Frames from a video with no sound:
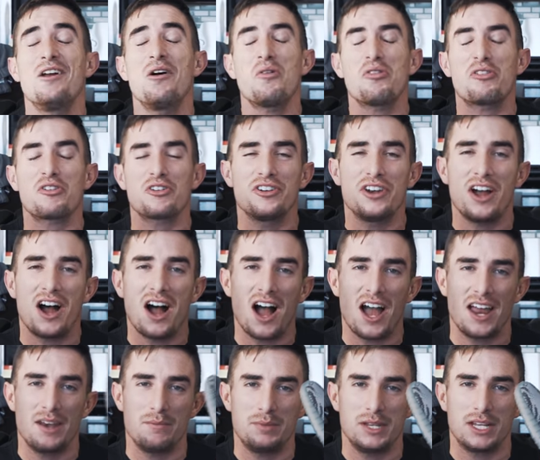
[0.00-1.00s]
no, they're
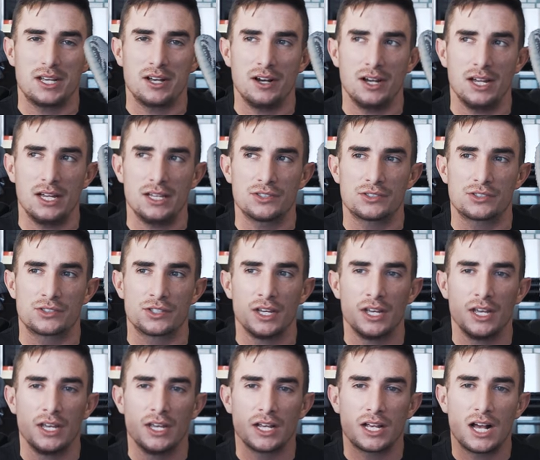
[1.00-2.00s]
not,
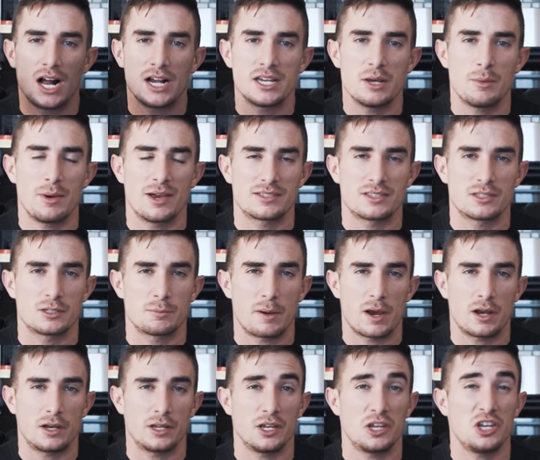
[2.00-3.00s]
because Kanye West is
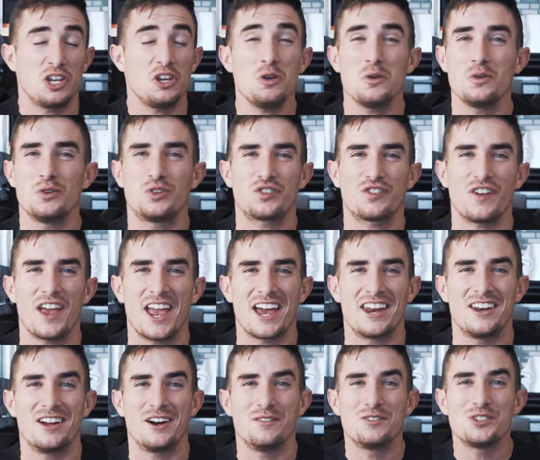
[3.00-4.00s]
apparently a huge
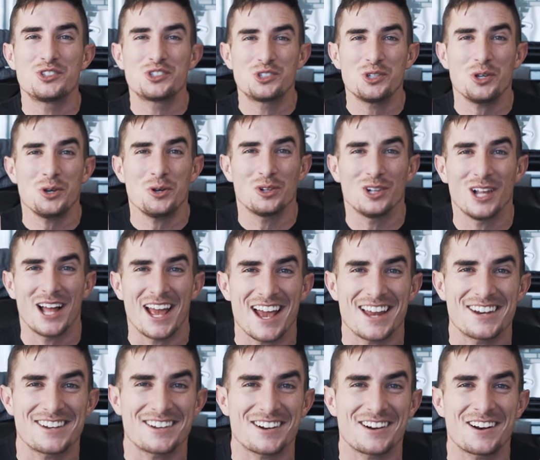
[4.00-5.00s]
fan of
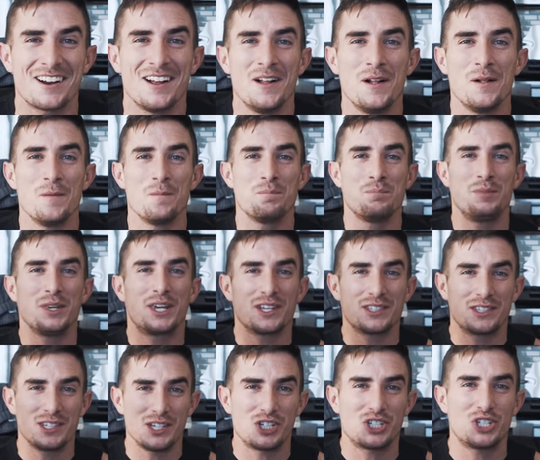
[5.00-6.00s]
Zoolander
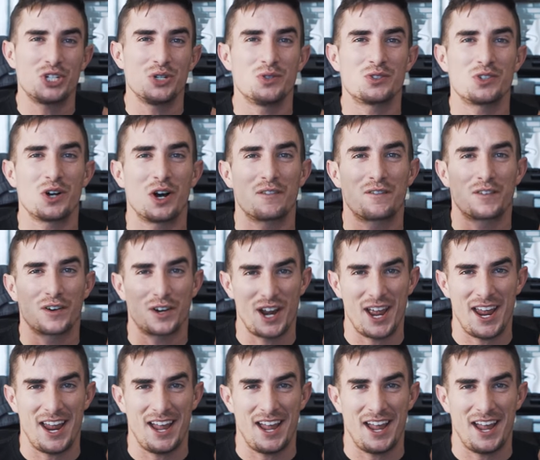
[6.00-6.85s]
because these shoes are for